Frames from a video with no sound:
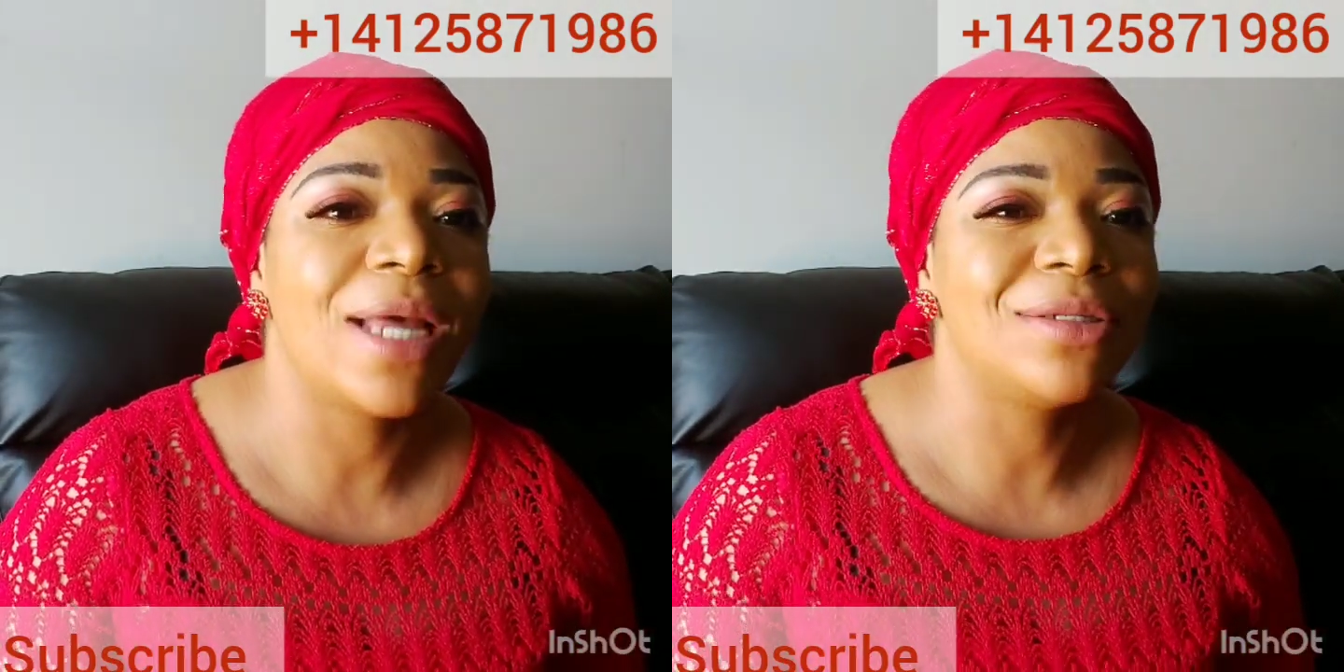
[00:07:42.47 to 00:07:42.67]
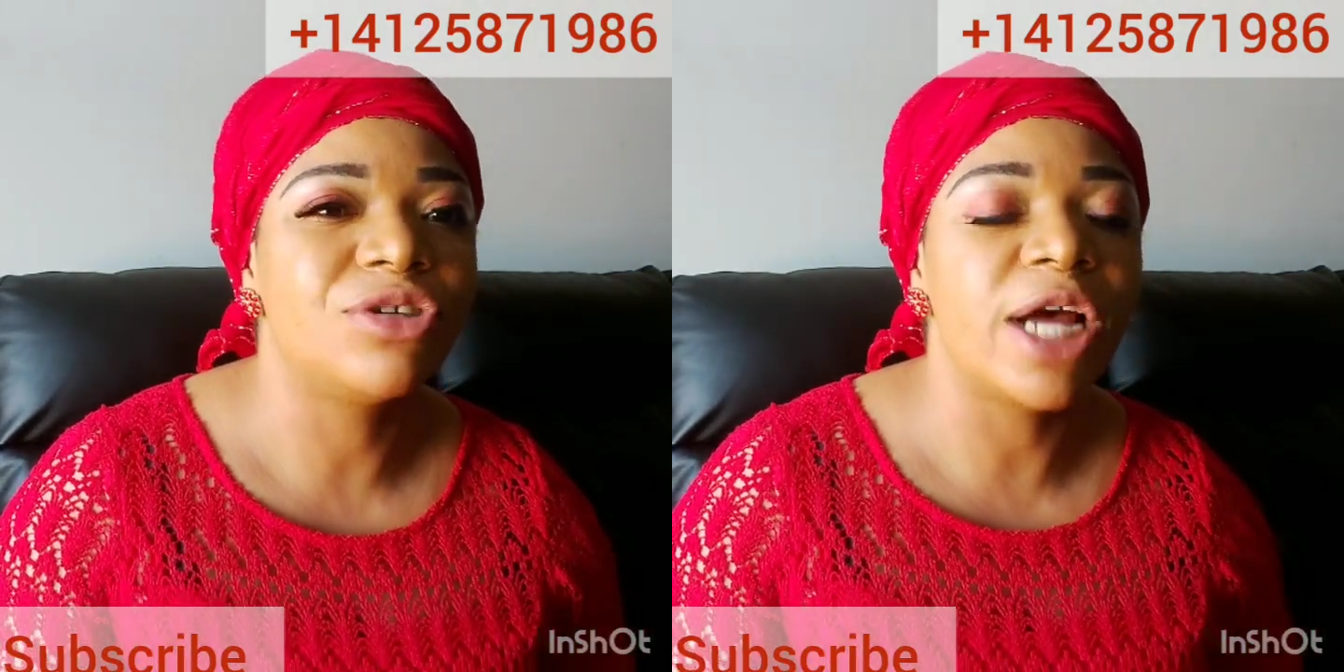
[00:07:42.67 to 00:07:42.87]

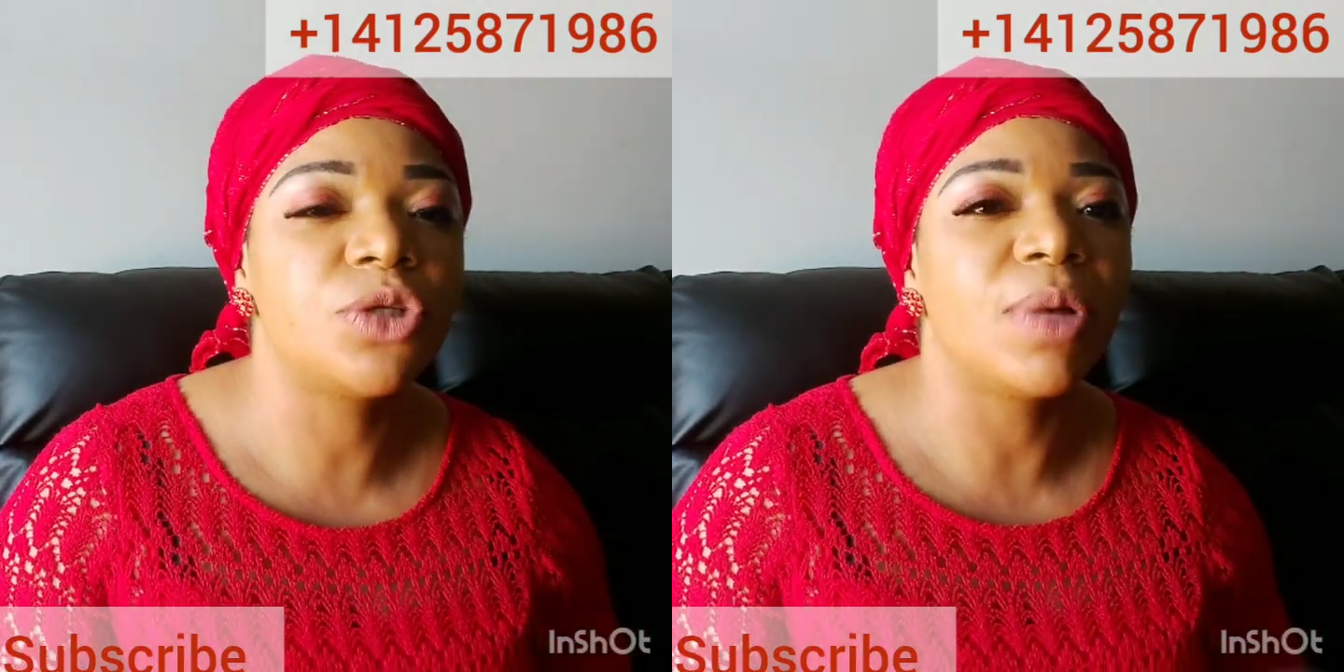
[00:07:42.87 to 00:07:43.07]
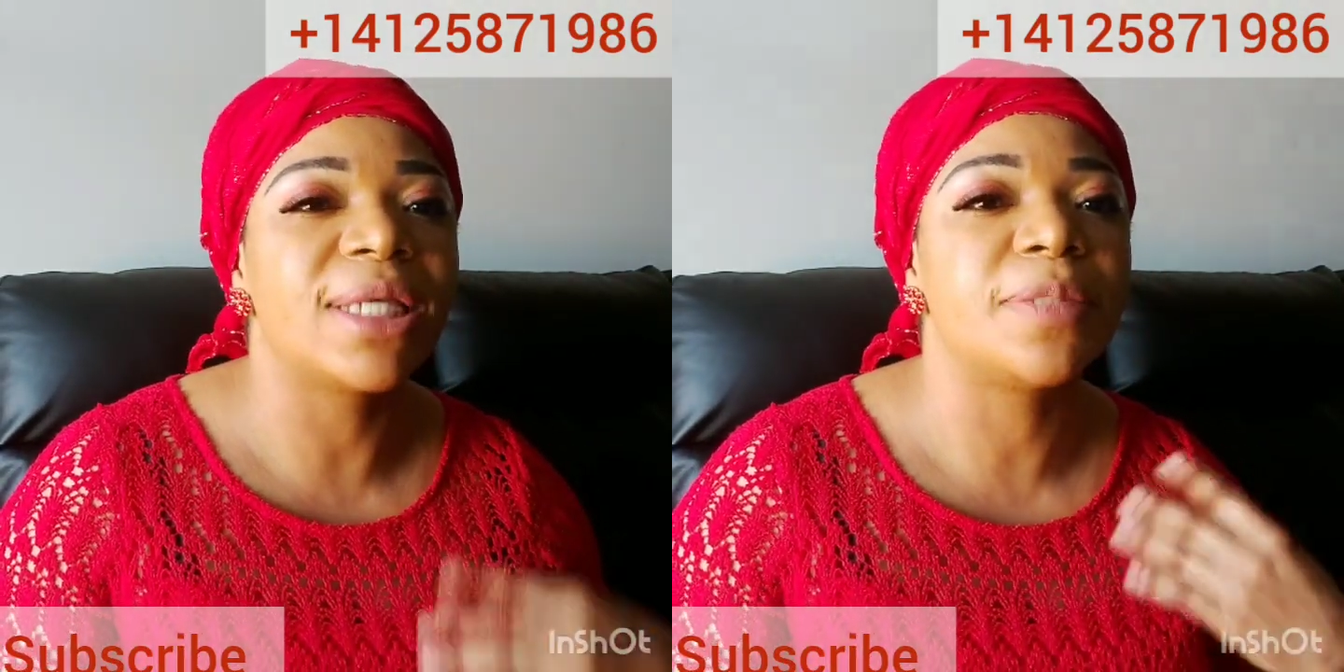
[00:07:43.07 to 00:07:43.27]
I tried
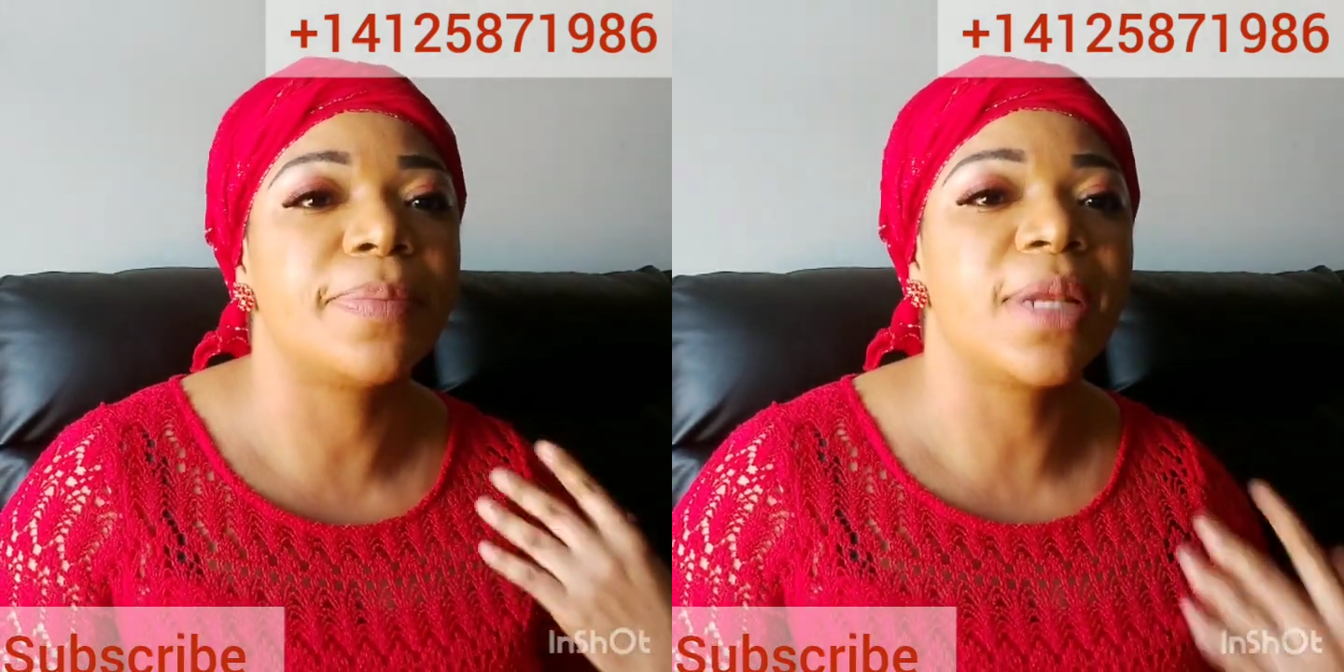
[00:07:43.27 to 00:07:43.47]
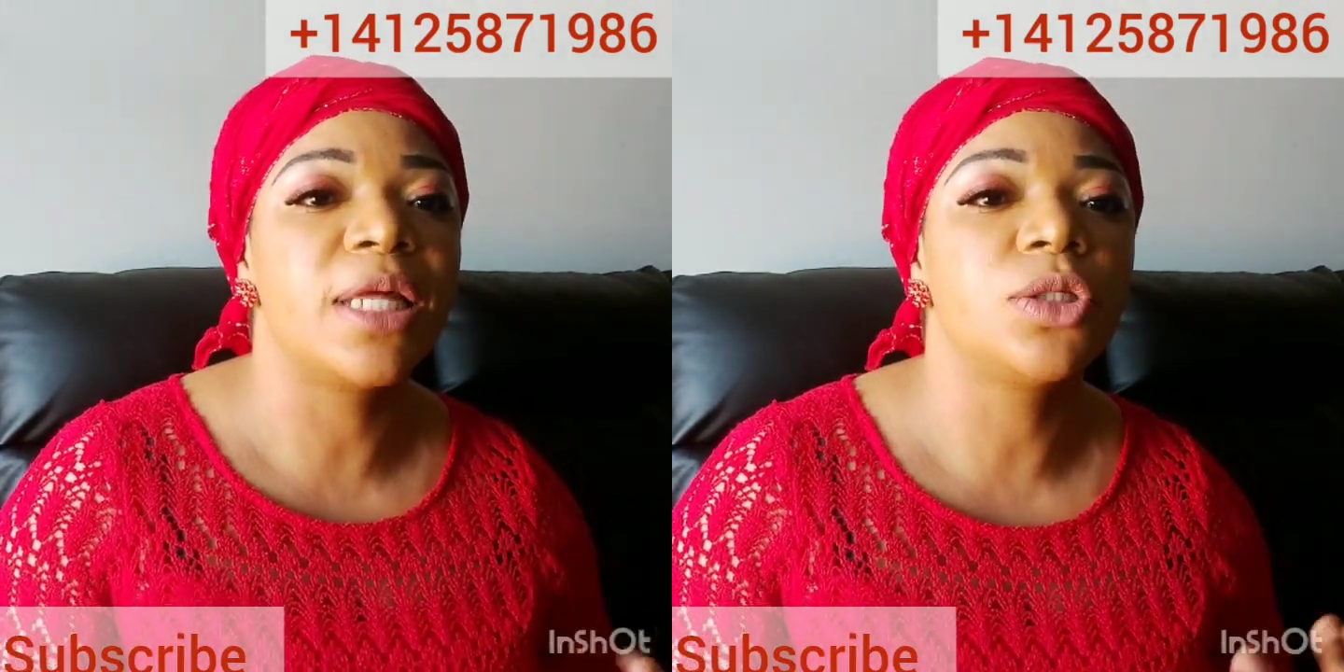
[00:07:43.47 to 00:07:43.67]
to
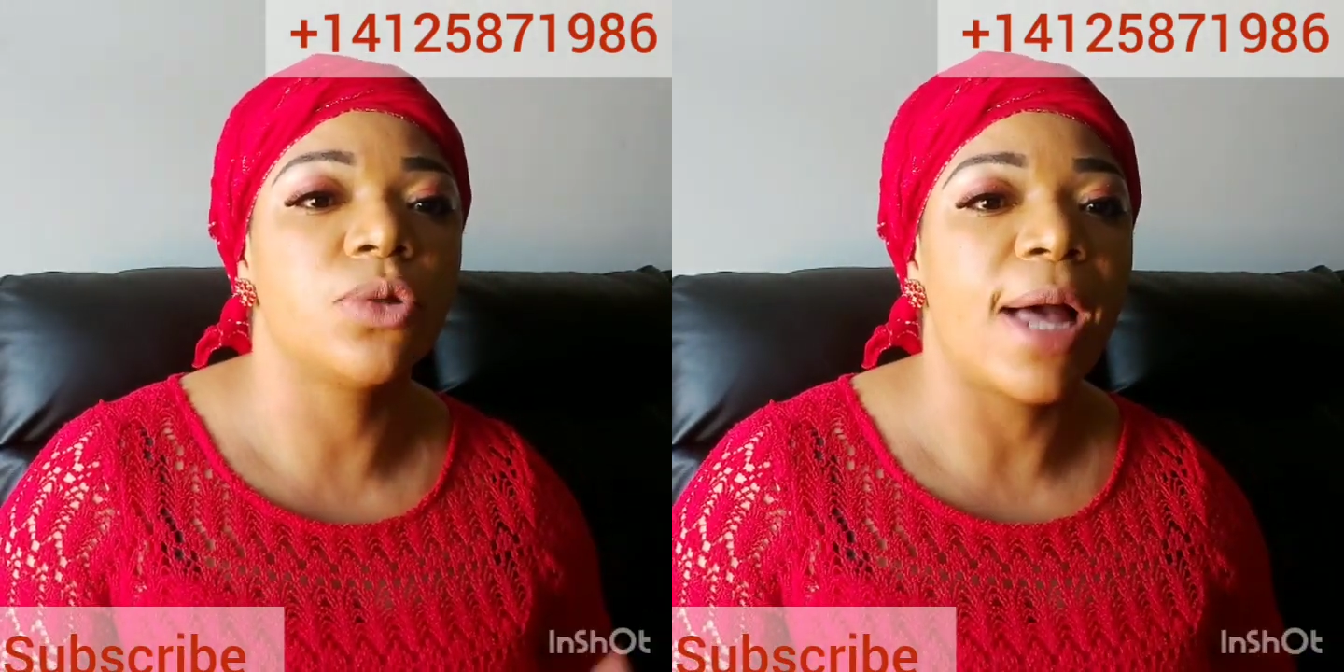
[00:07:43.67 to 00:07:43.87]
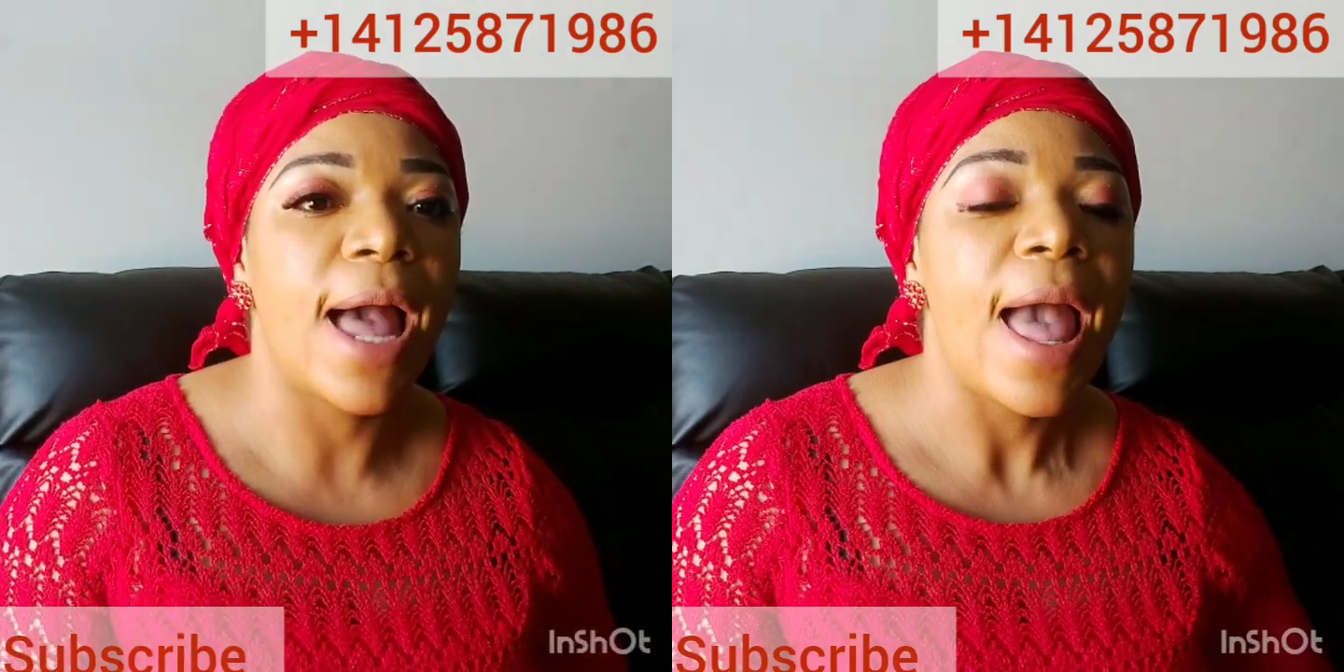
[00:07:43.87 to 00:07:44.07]
explain
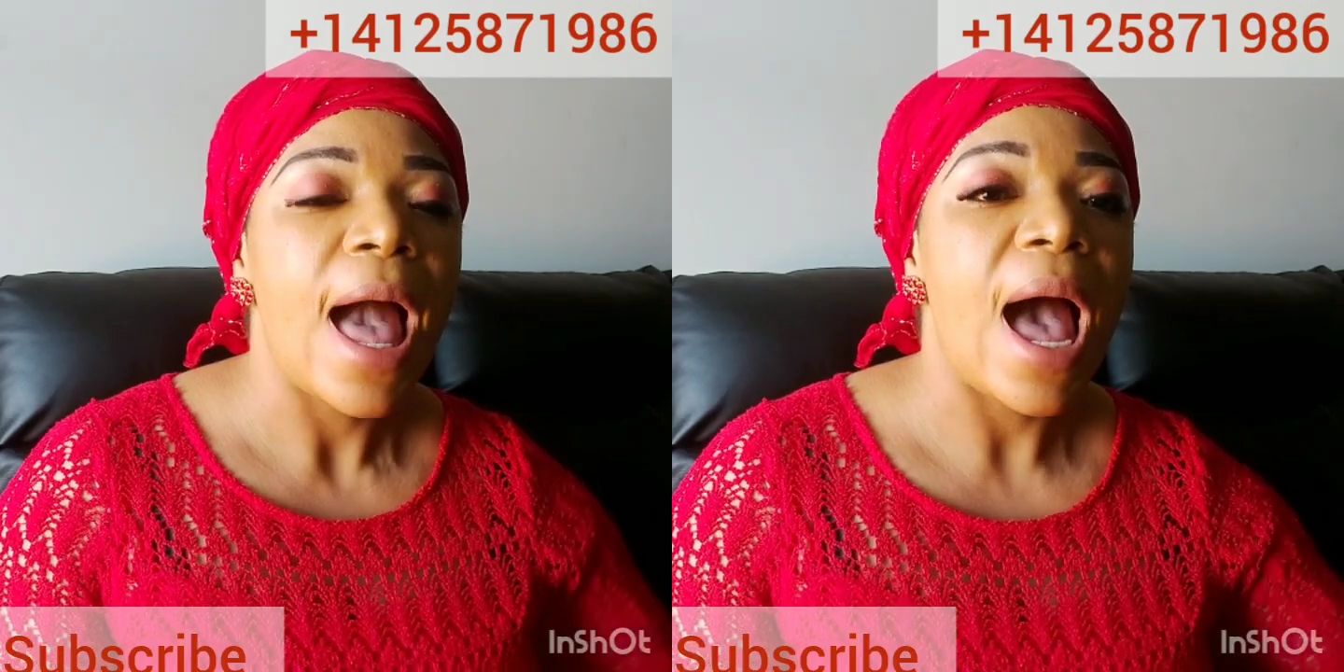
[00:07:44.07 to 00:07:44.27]
to her.